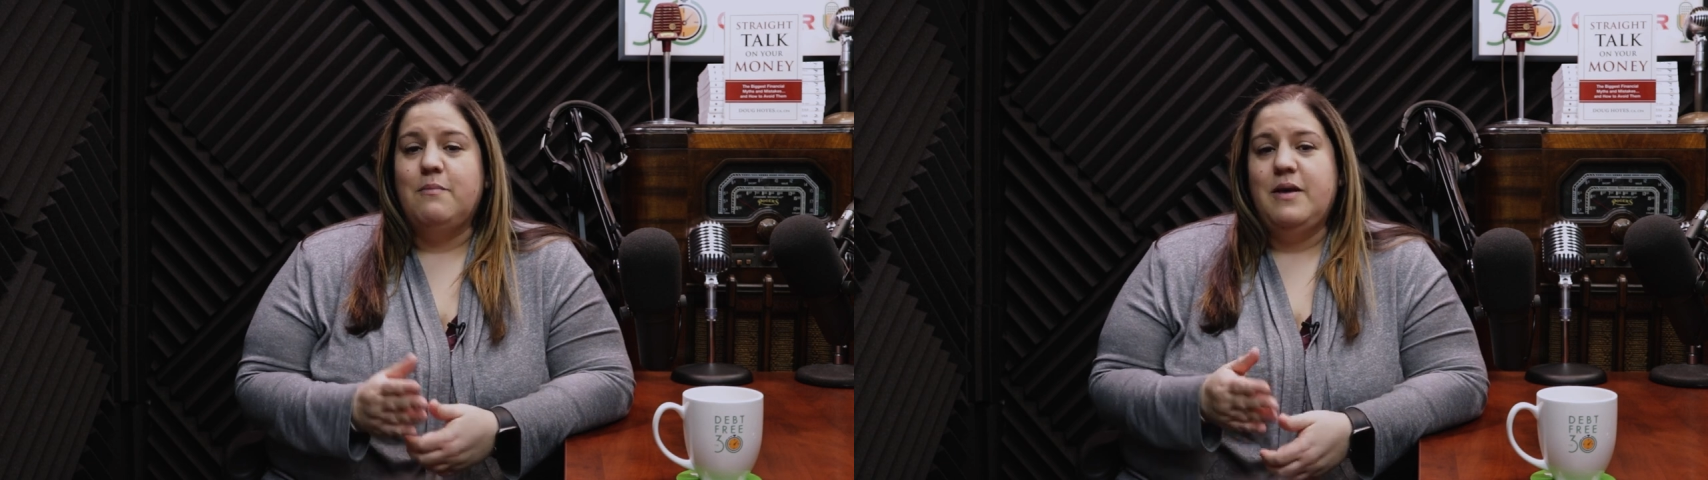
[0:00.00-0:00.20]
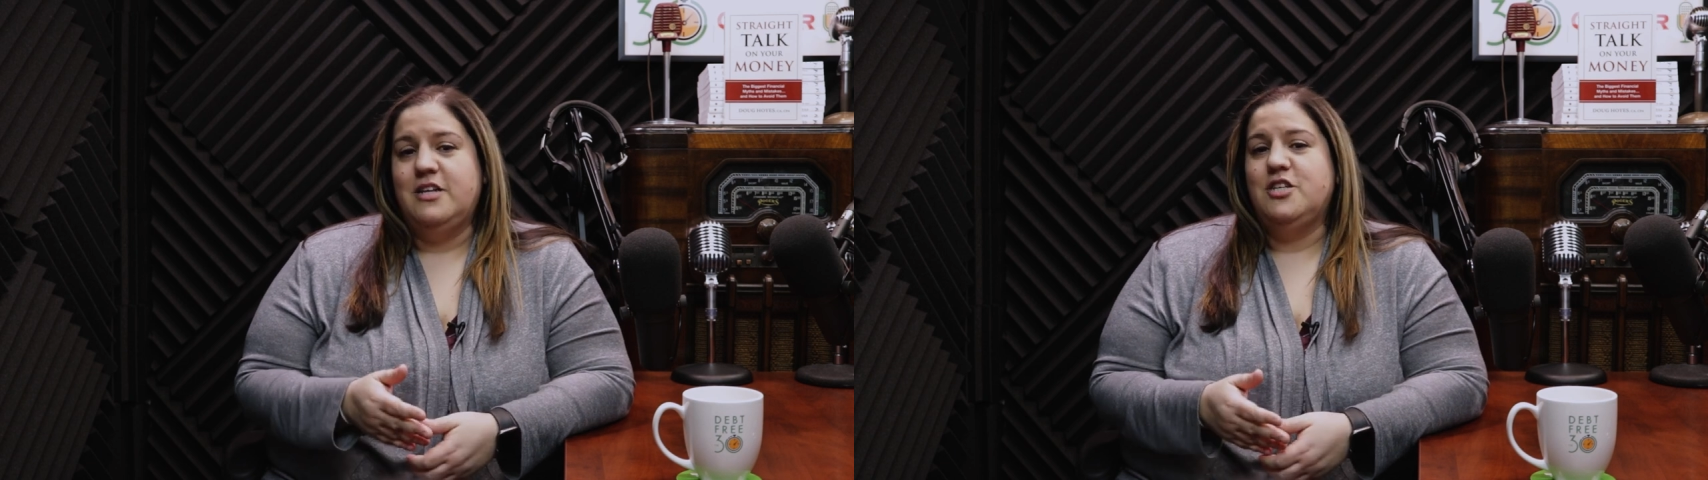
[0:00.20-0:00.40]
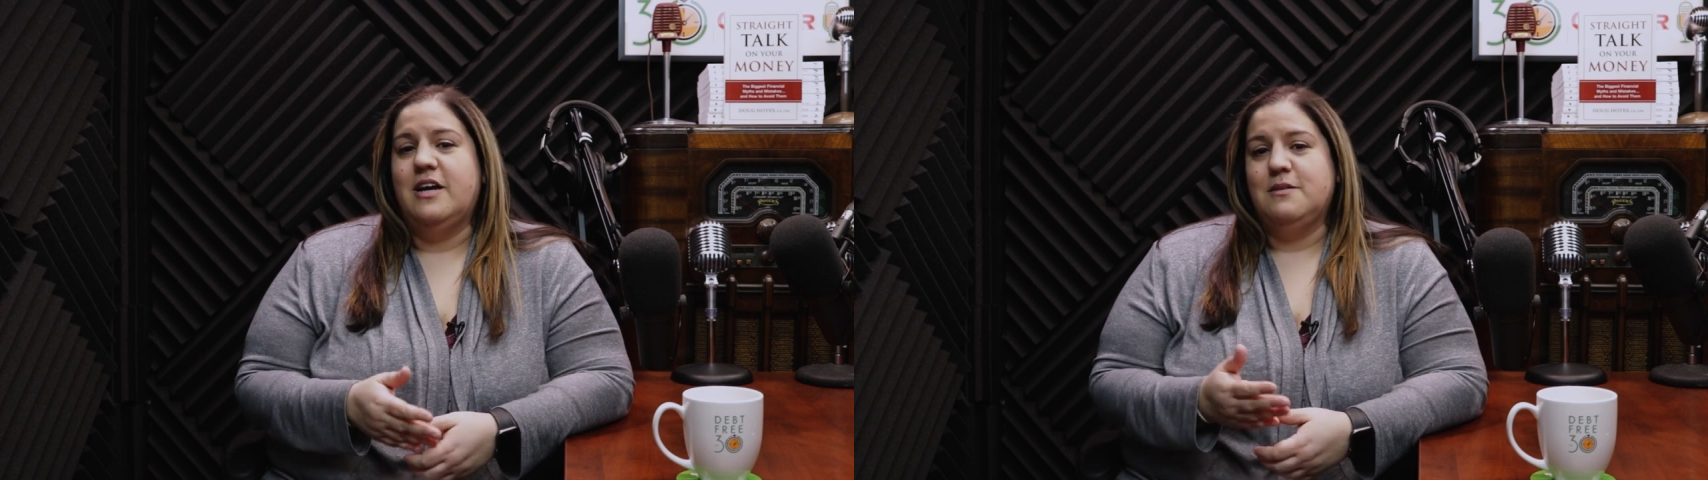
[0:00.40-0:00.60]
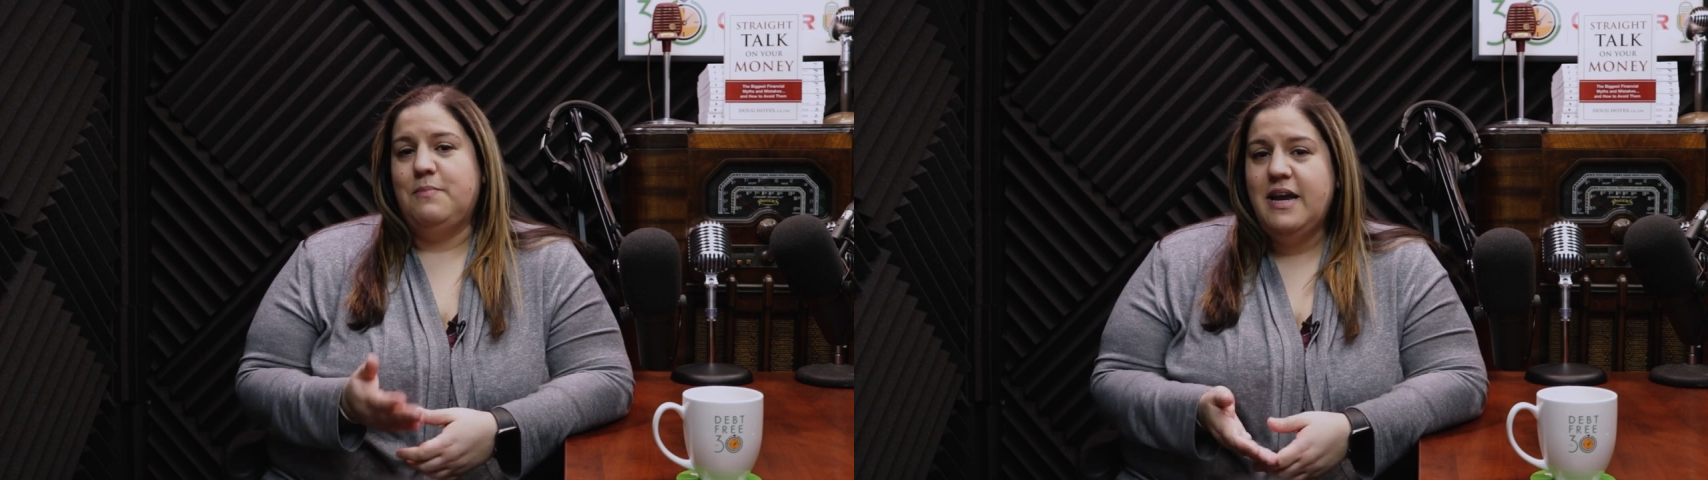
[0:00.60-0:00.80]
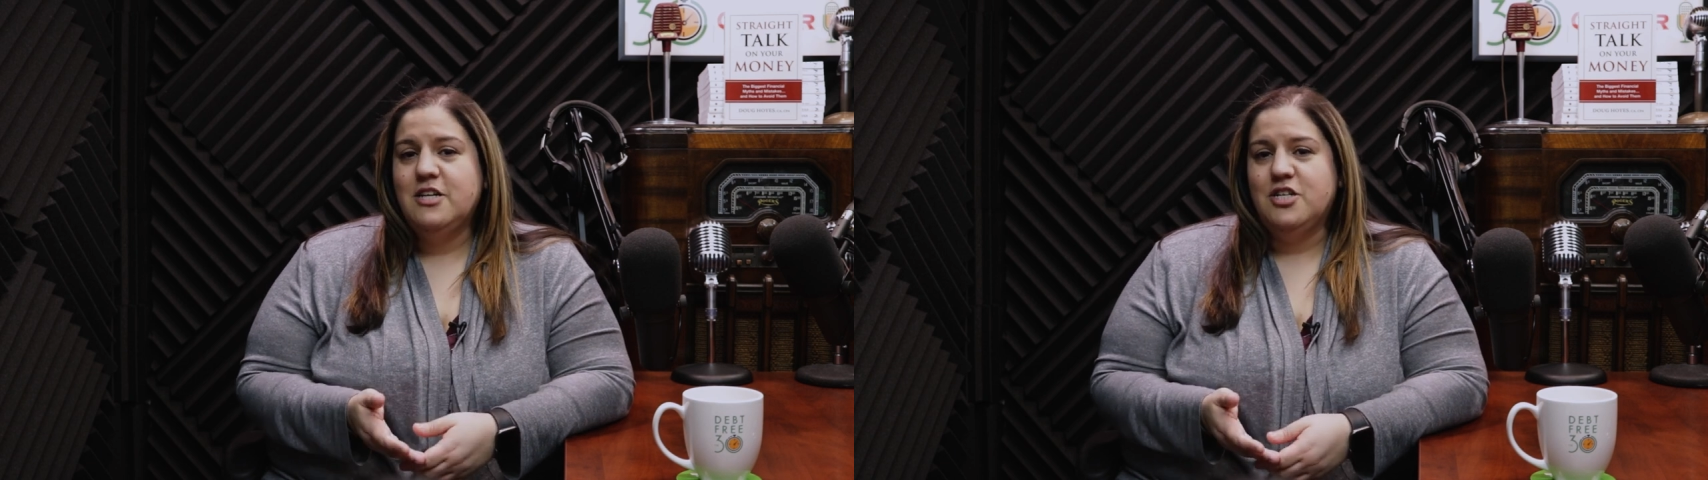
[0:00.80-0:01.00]
paycheck to
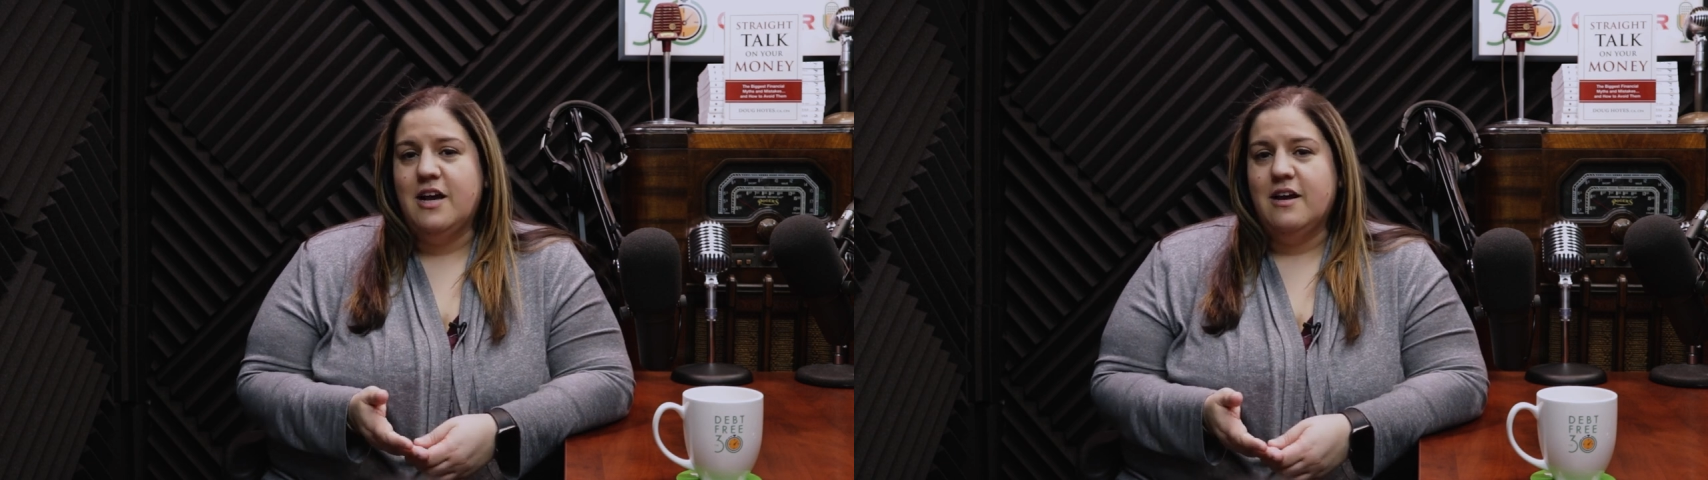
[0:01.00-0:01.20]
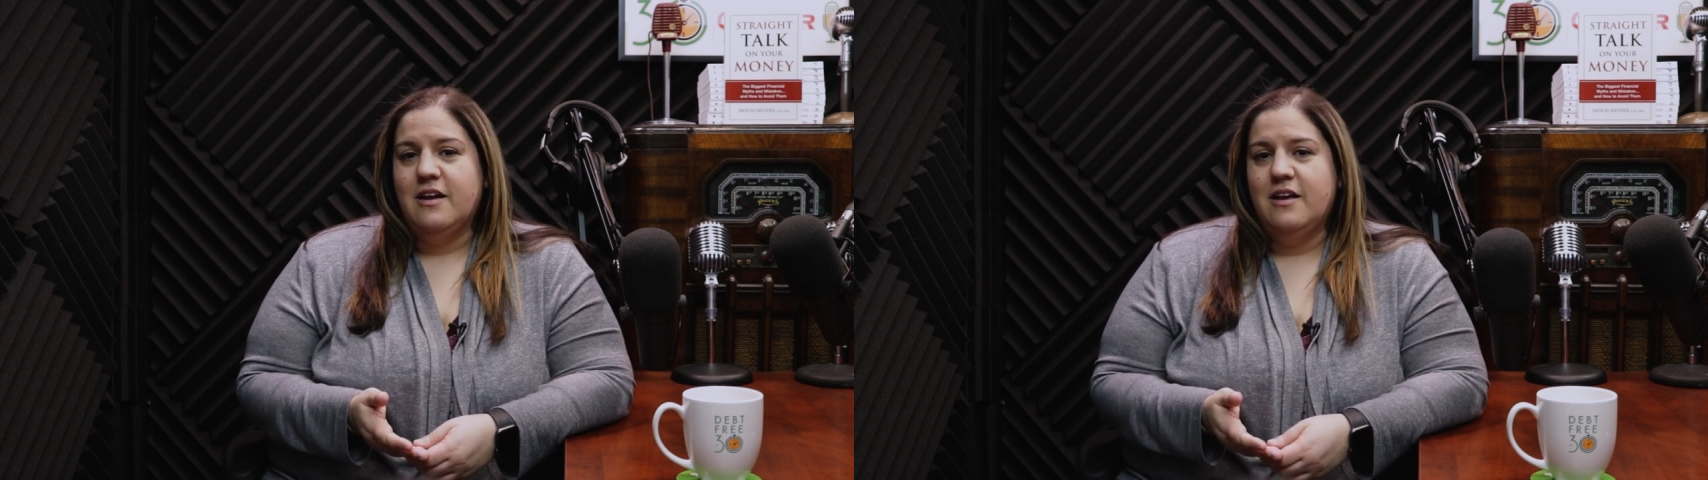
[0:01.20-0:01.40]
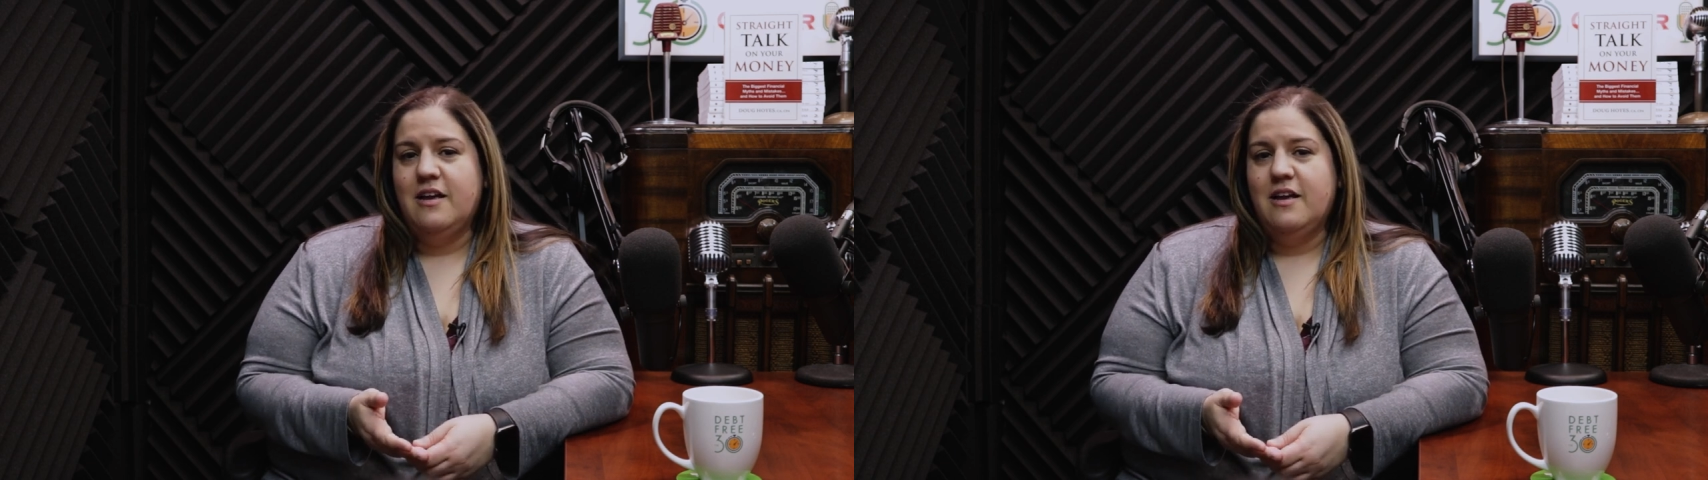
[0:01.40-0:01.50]
paycheck,